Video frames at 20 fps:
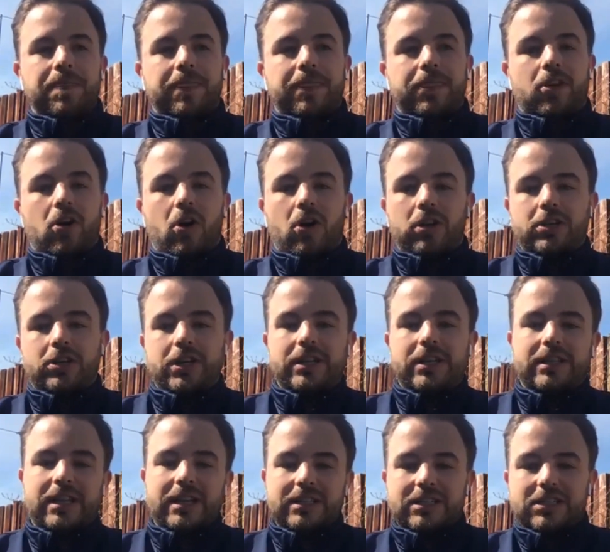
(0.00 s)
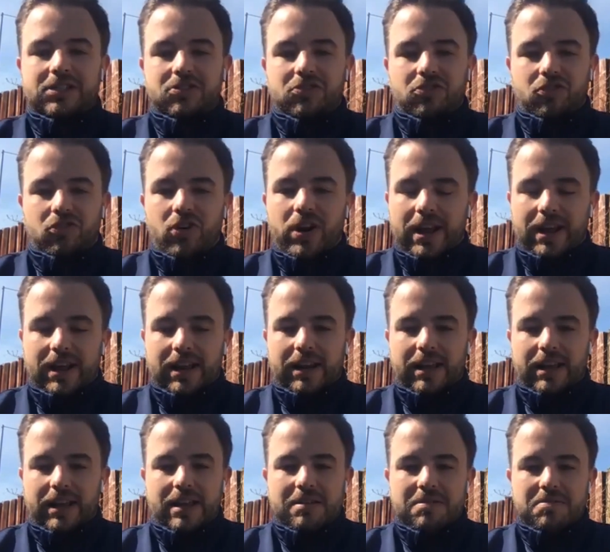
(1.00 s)
collagen doesn't
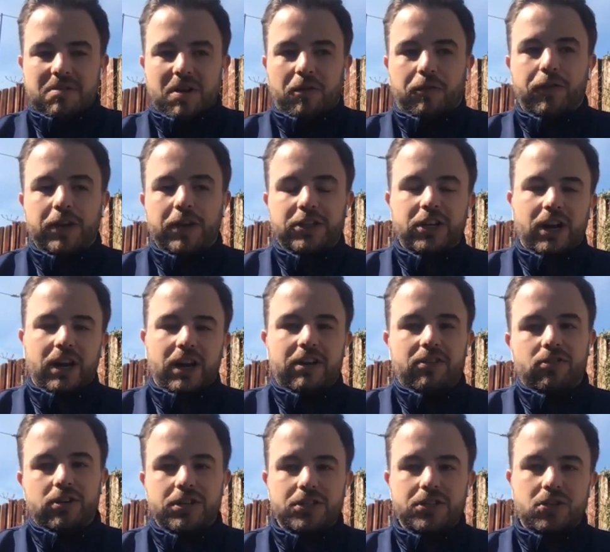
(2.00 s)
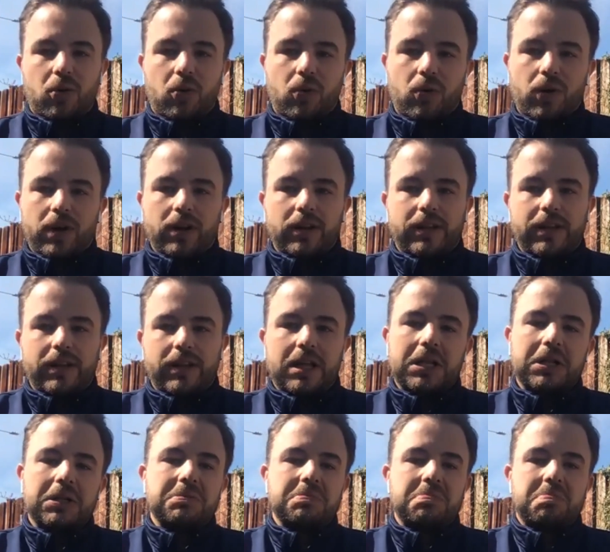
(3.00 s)
really efficiently restore
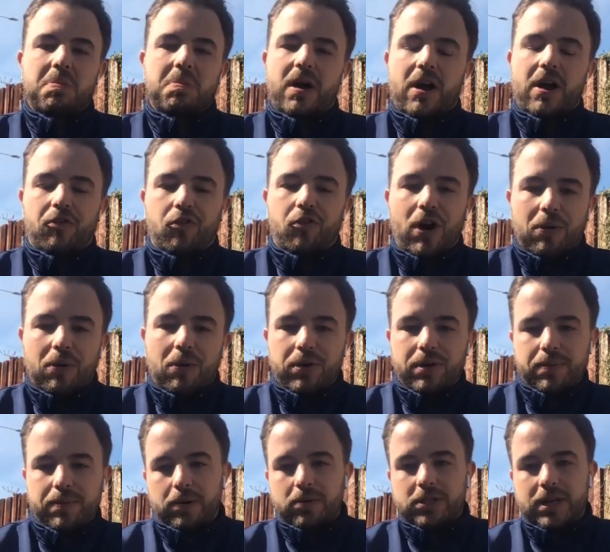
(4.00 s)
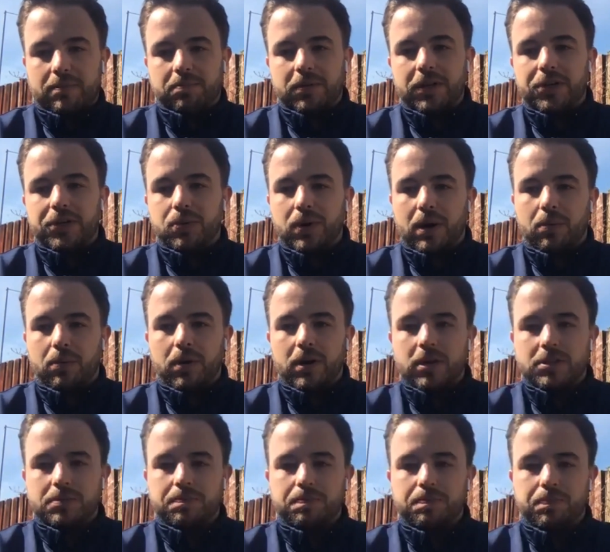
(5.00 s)
until around about 72
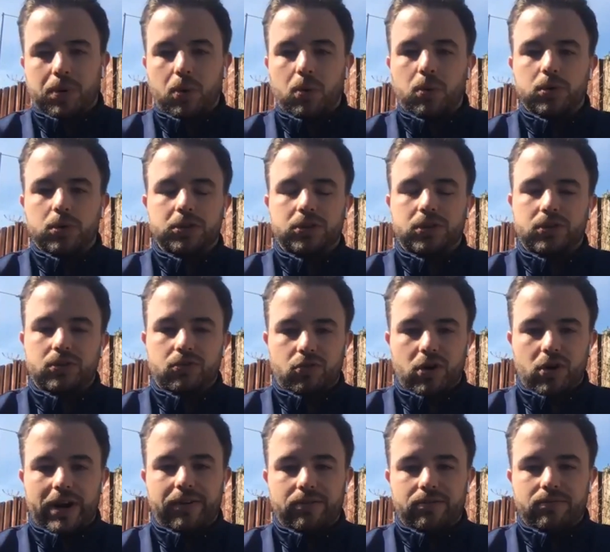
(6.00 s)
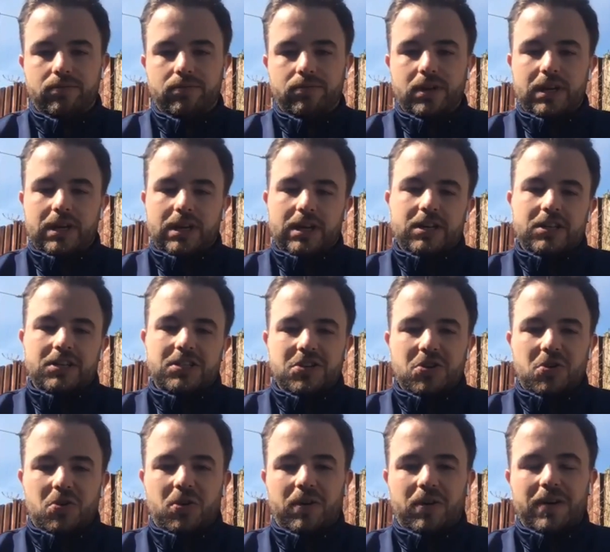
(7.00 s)
hours post-run.
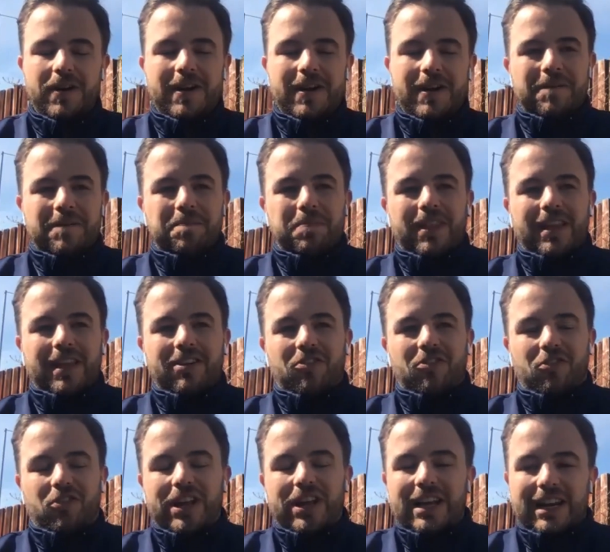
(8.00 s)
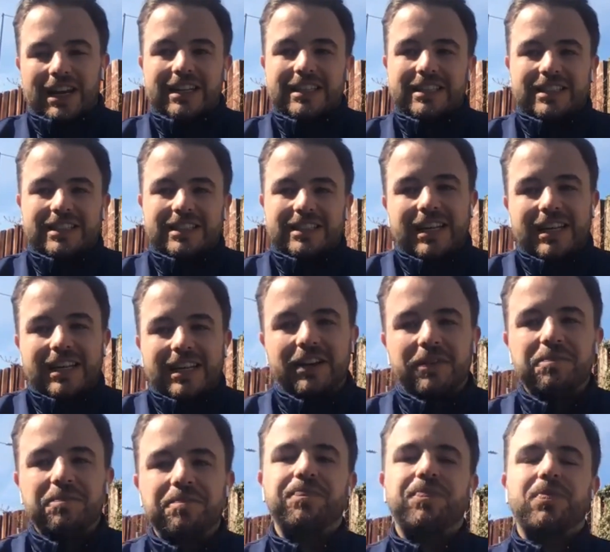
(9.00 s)
So
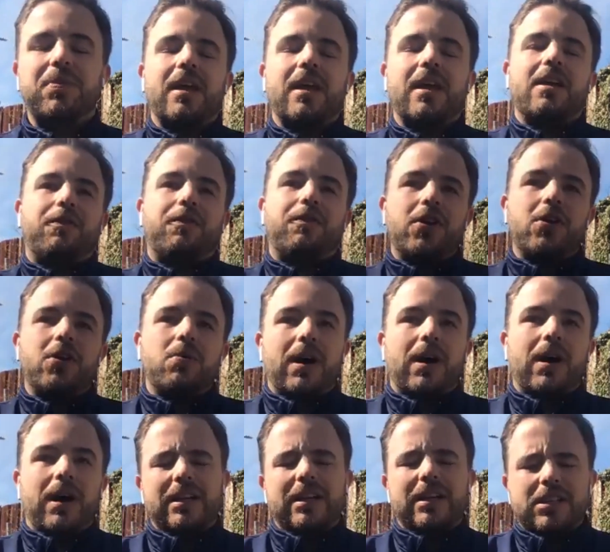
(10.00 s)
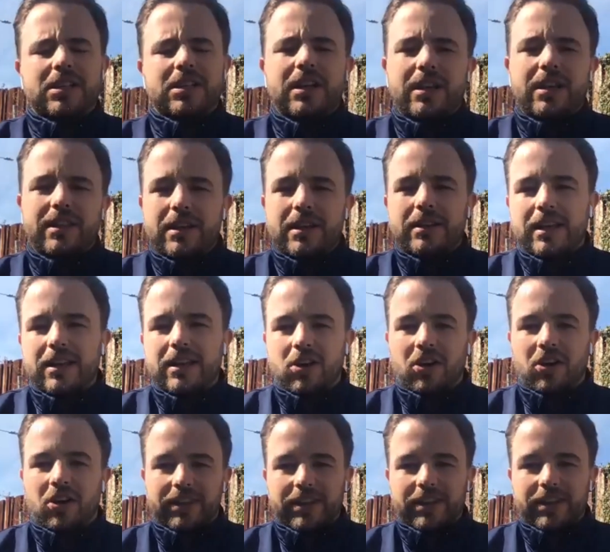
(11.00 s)
realistically, if you are, they did
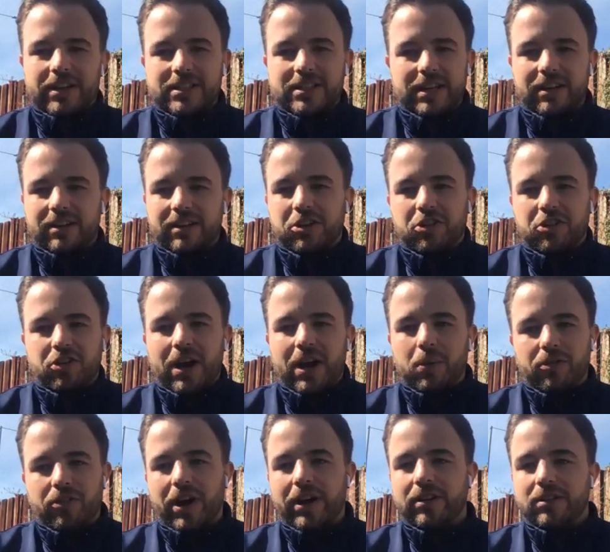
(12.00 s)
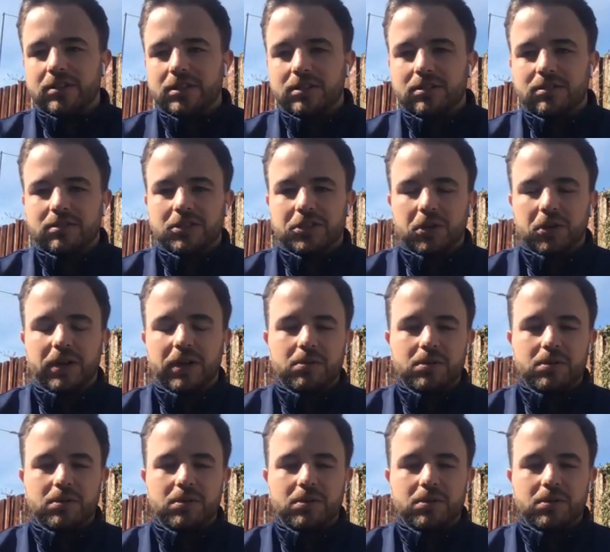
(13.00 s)
look at this in 3-hour runs. So